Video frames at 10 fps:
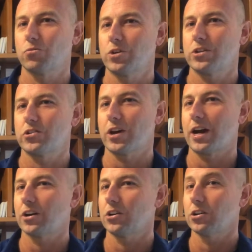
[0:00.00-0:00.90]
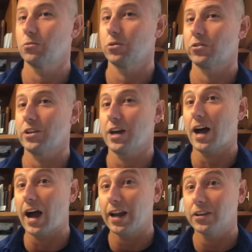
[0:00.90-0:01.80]
which I heard was the
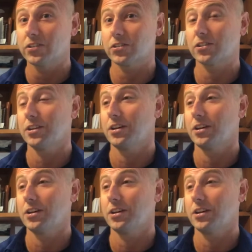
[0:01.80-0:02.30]
highest